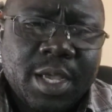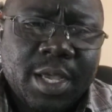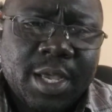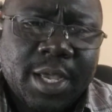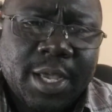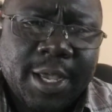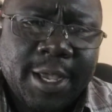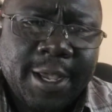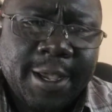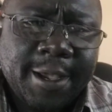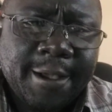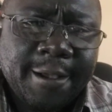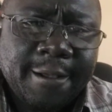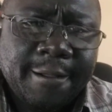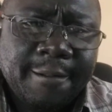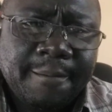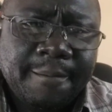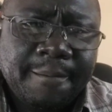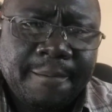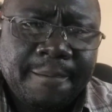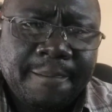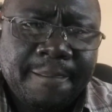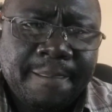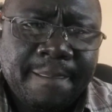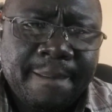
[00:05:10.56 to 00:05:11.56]

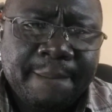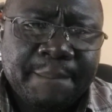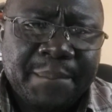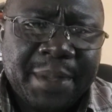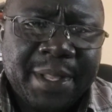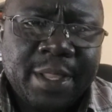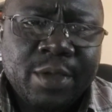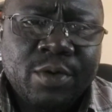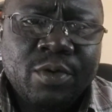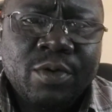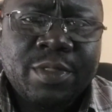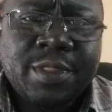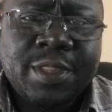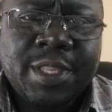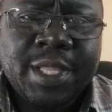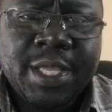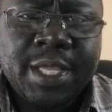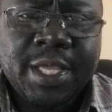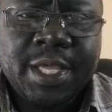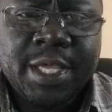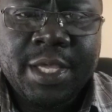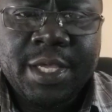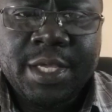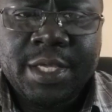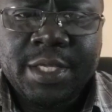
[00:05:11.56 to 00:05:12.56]
But the good
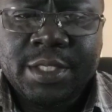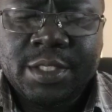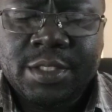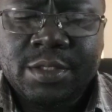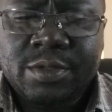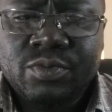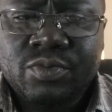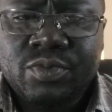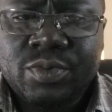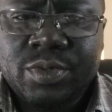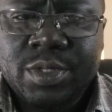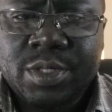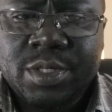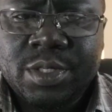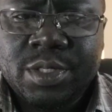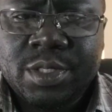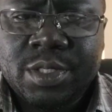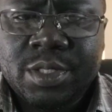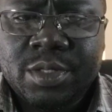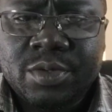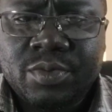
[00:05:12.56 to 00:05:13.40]
thing is with